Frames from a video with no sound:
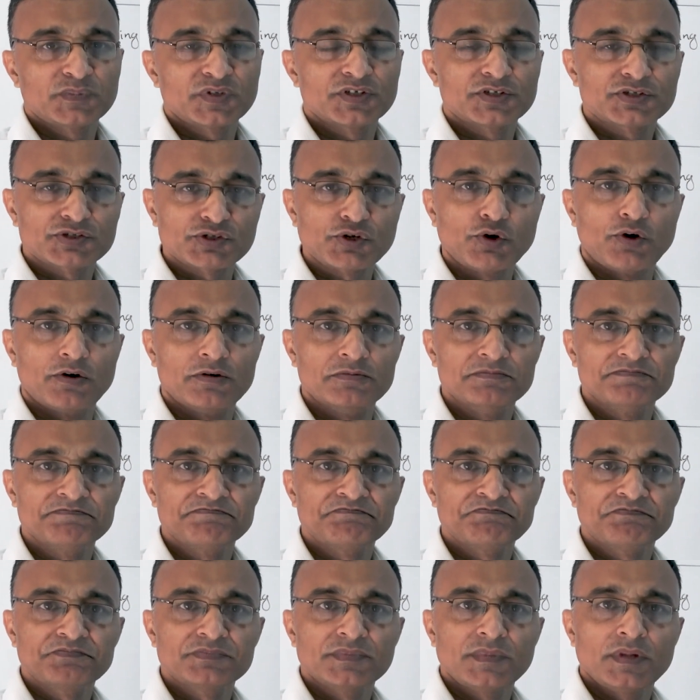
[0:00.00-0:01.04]
So,
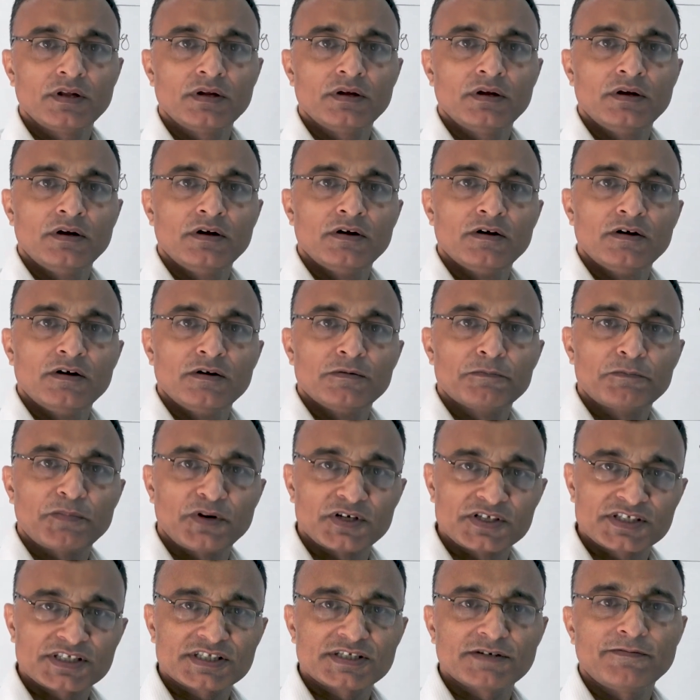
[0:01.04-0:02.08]

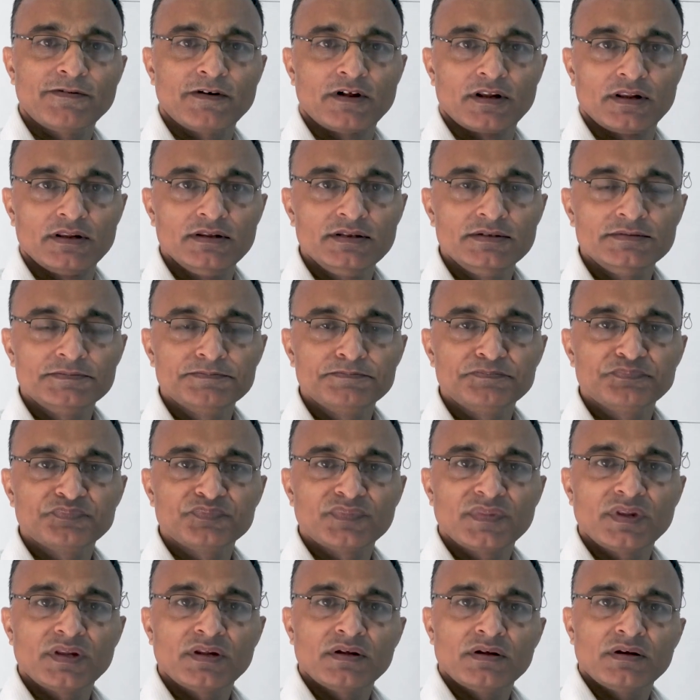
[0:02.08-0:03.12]
first of all,
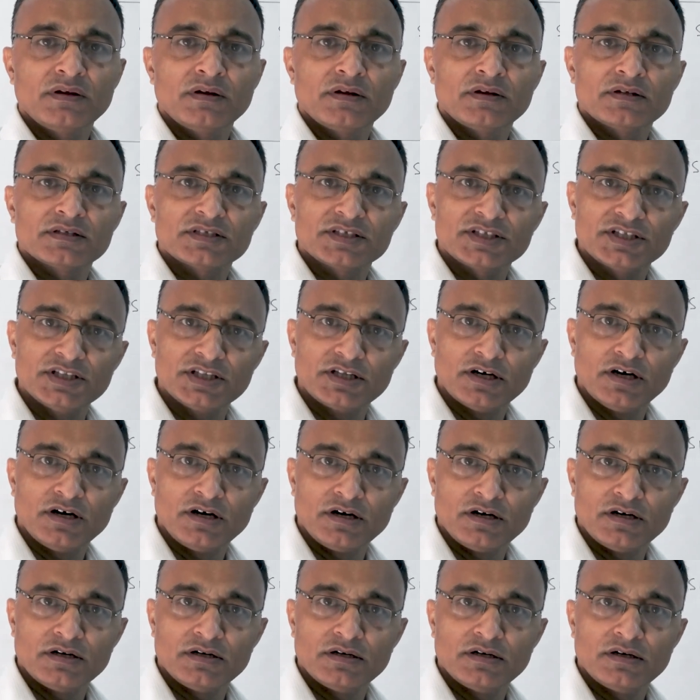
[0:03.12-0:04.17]

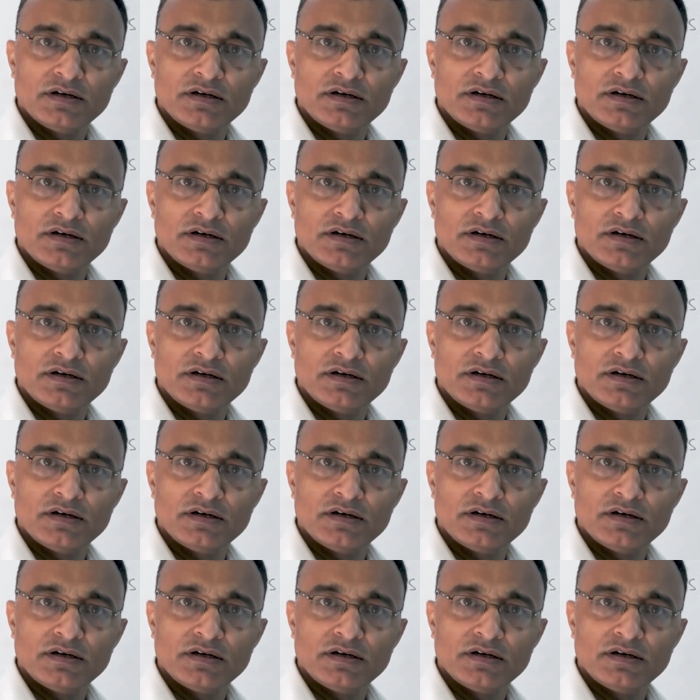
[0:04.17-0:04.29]
the